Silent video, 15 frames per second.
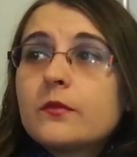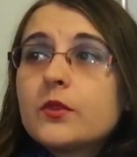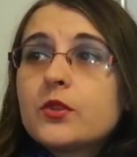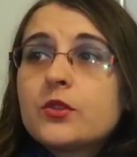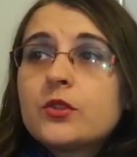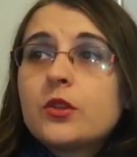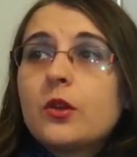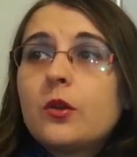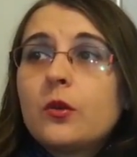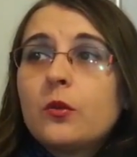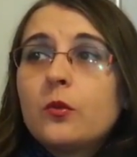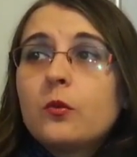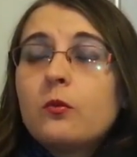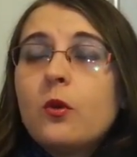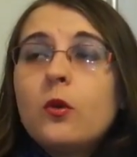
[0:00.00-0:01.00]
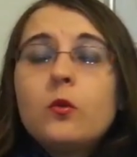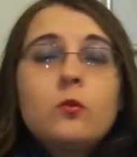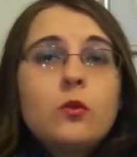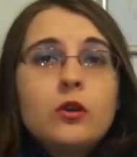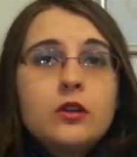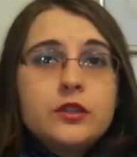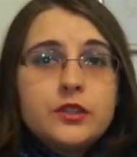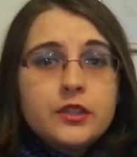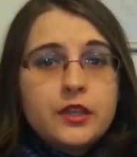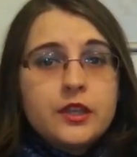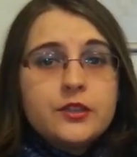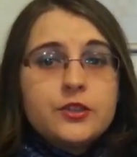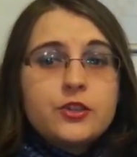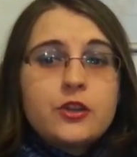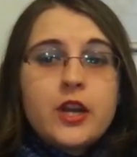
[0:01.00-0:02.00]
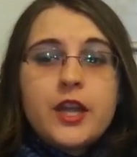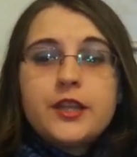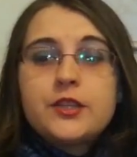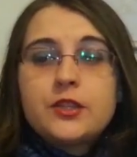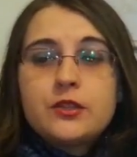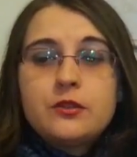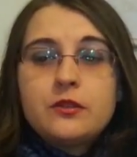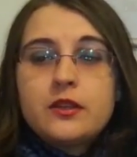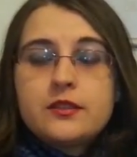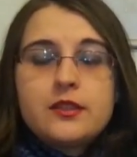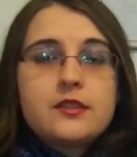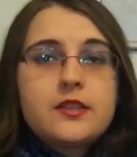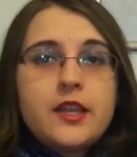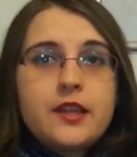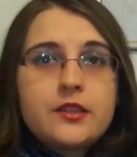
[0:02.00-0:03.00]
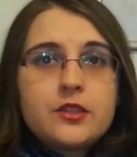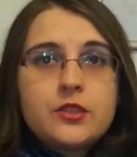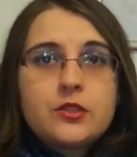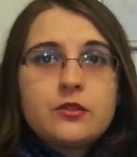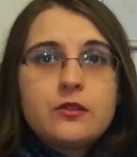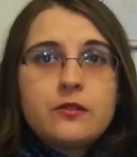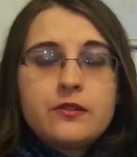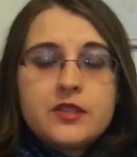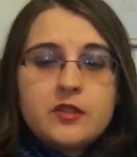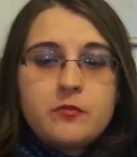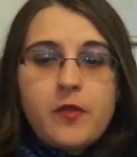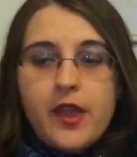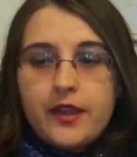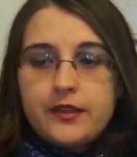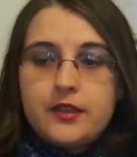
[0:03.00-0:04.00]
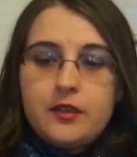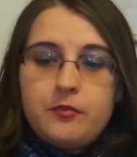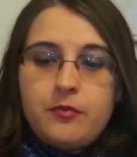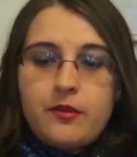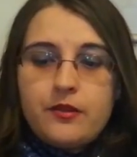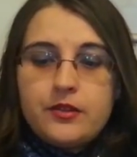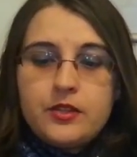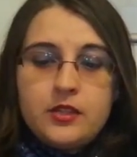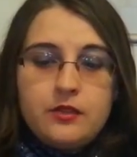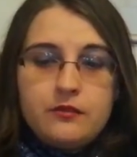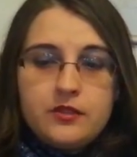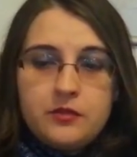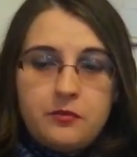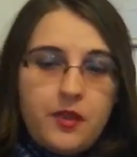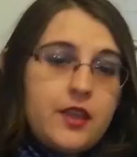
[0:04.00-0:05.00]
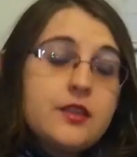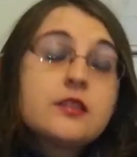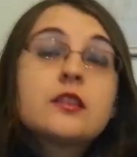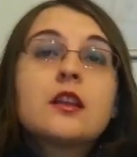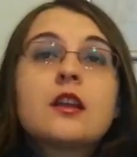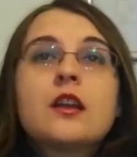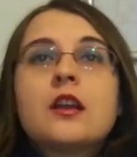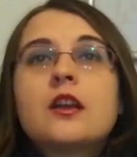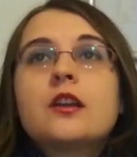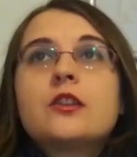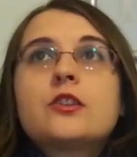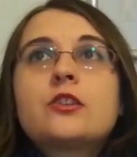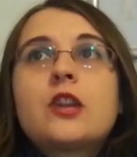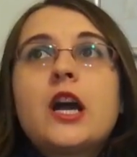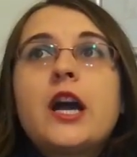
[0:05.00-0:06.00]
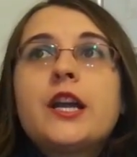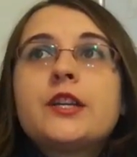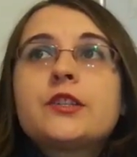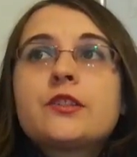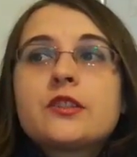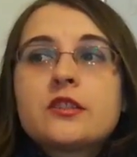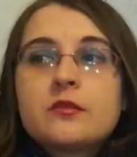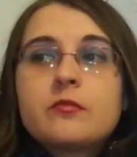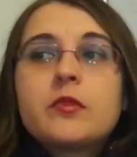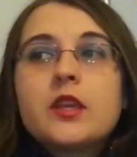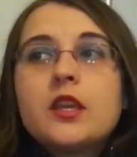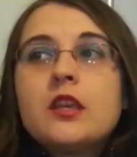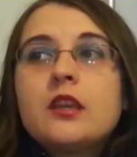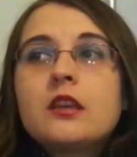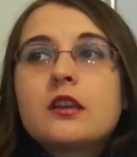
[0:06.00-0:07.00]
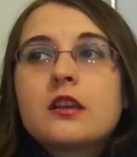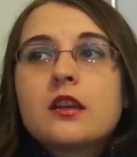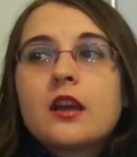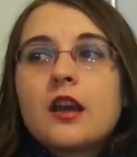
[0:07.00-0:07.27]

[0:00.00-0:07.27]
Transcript: So what you can try to do, as I said, to respect their personal space, try to speak